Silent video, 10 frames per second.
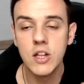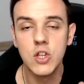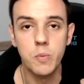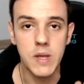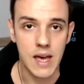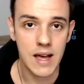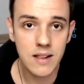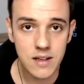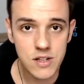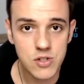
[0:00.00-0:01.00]
To be
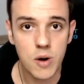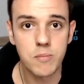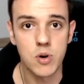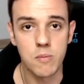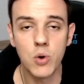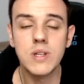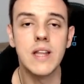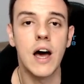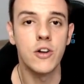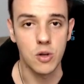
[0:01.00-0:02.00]
elders, you are promoted
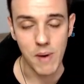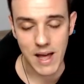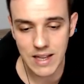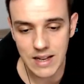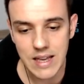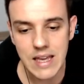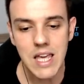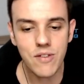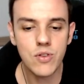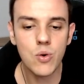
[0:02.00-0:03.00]
automatically
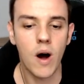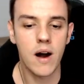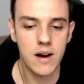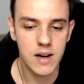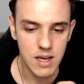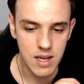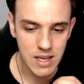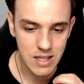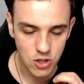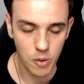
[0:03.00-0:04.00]
if you are
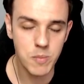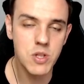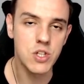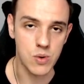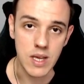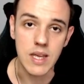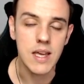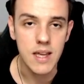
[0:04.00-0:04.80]
in top three